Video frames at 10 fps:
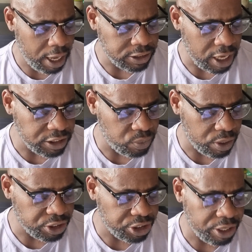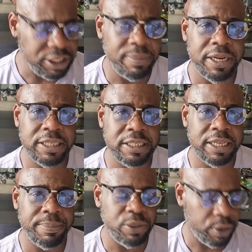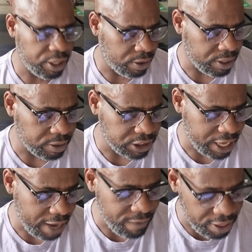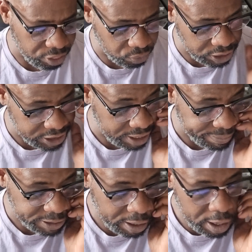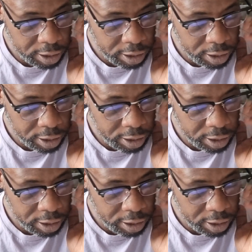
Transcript: And so I just wanted to share some of these tips with you. And she gave out 3 tips.